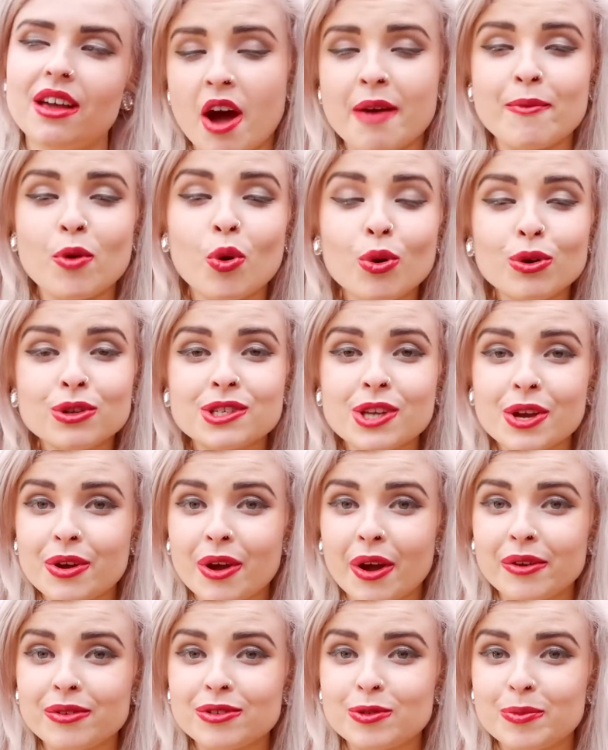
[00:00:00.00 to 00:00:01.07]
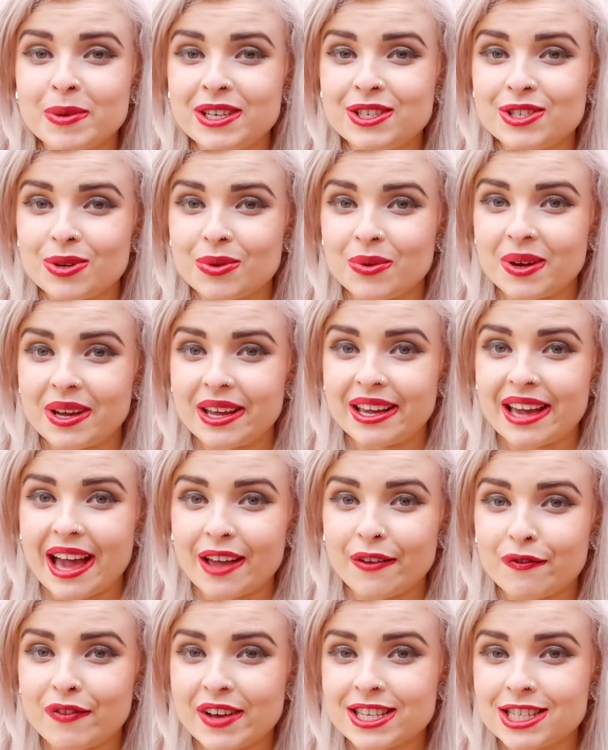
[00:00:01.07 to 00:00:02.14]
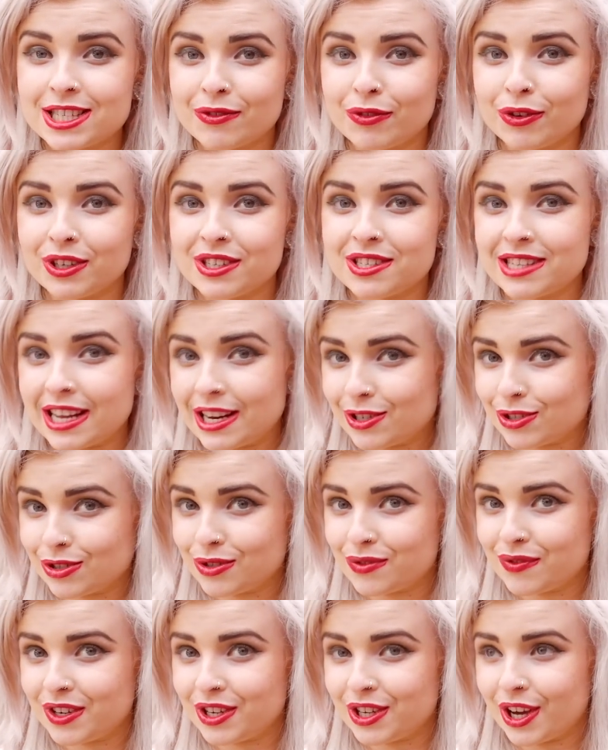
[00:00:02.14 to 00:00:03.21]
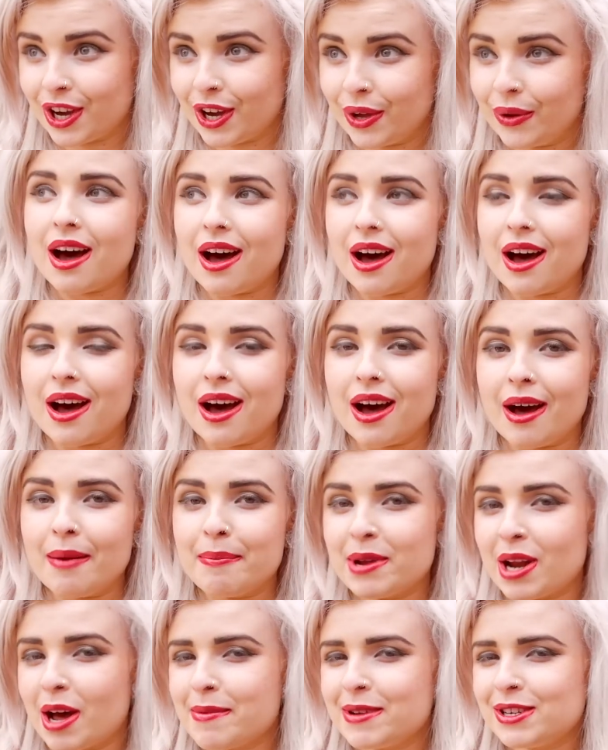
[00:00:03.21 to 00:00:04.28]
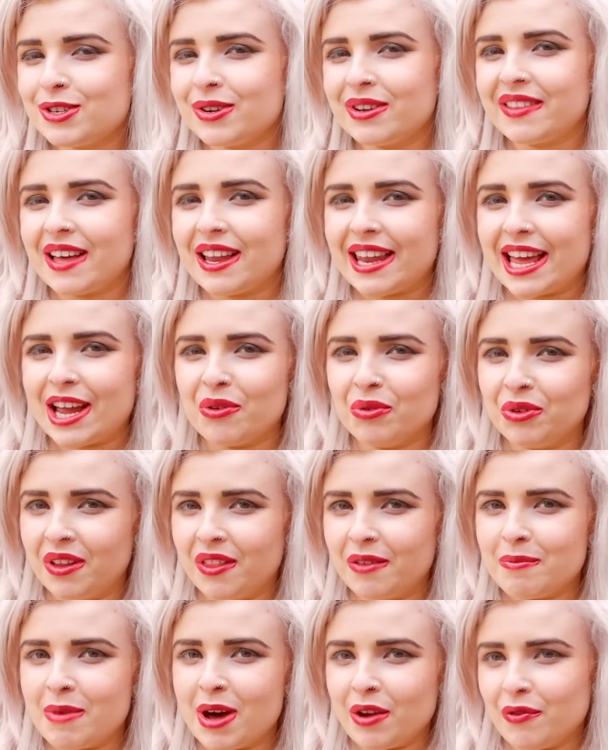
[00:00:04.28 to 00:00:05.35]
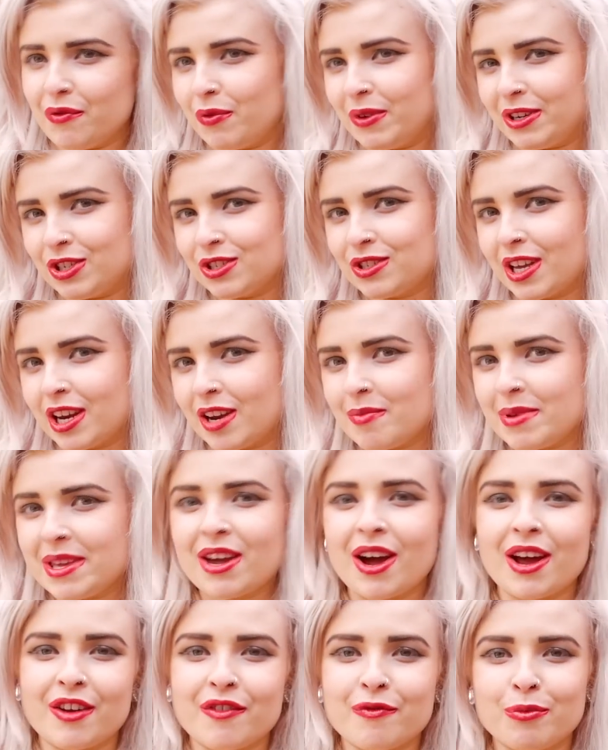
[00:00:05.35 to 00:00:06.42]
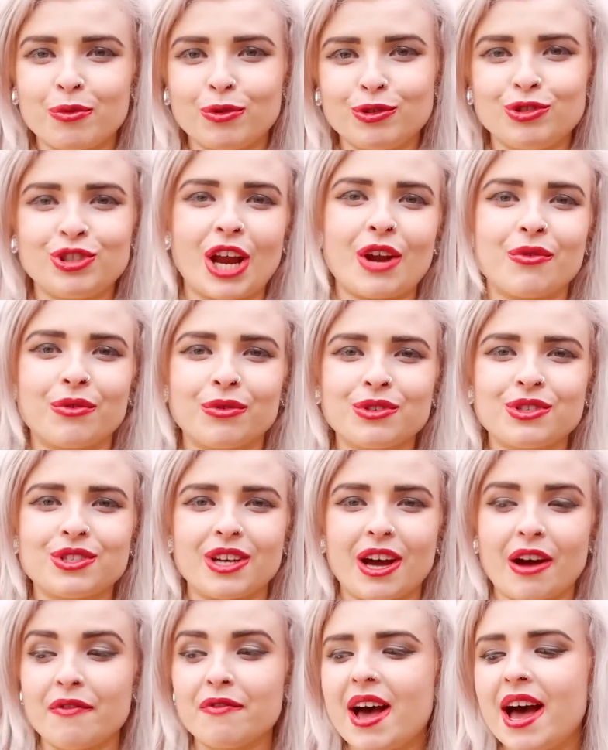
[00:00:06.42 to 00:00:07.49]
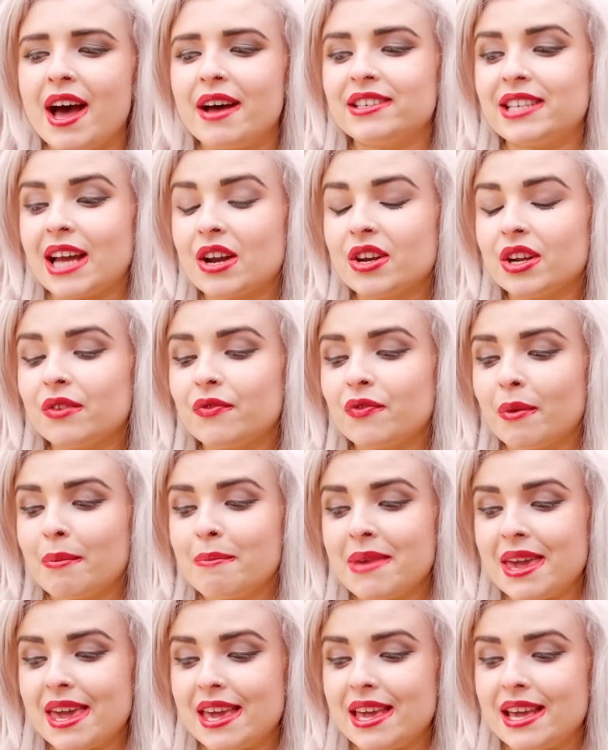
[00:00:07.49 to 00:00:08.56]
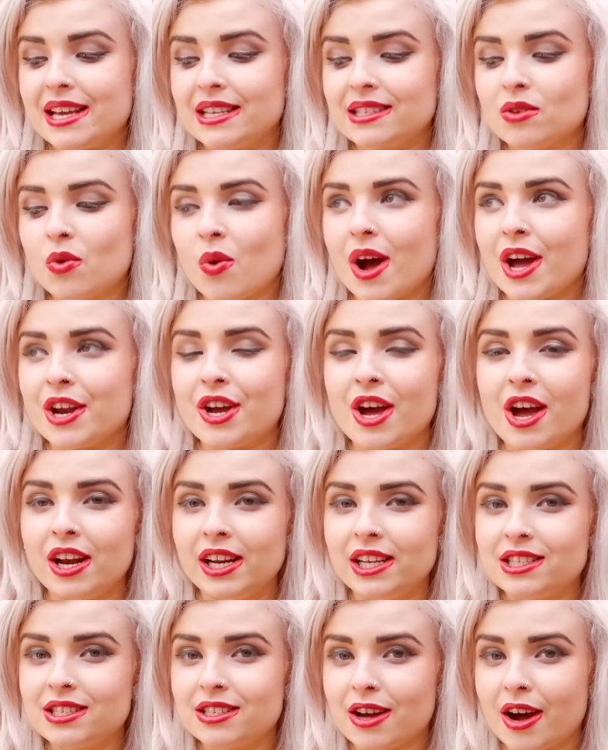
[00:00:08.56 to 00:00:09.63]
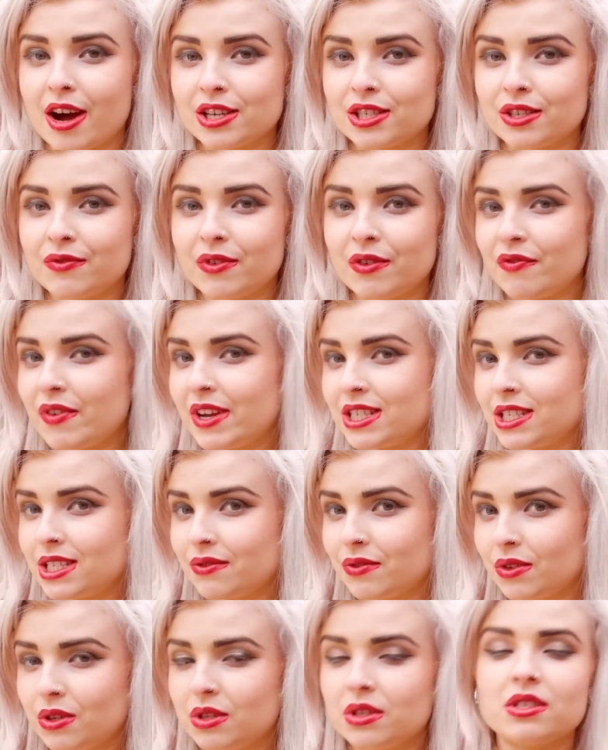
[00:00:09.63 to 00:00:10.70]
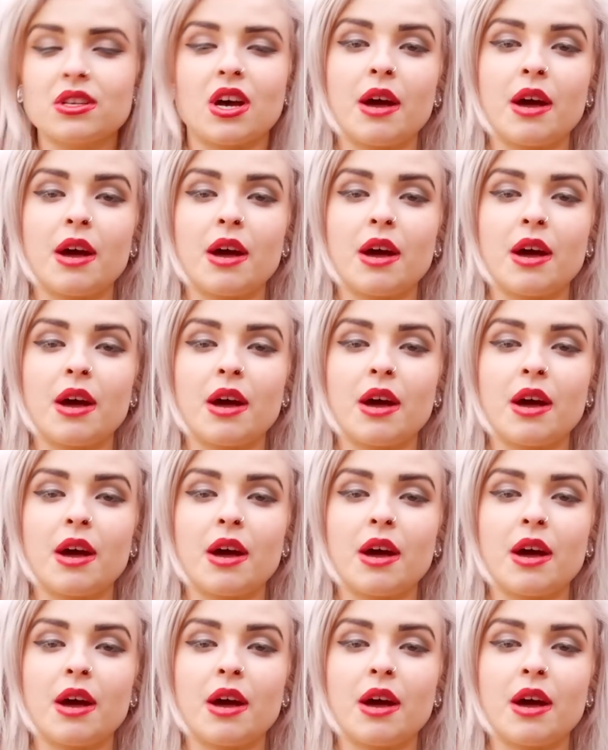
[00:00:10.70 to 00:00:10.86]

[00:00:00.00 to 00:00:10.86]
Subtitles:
I'm also going to be doing a festival essentials video, but I'll be doing that later on in the month, which is going to be kind of more general stuff. Download for me is quite an early starter for festivals.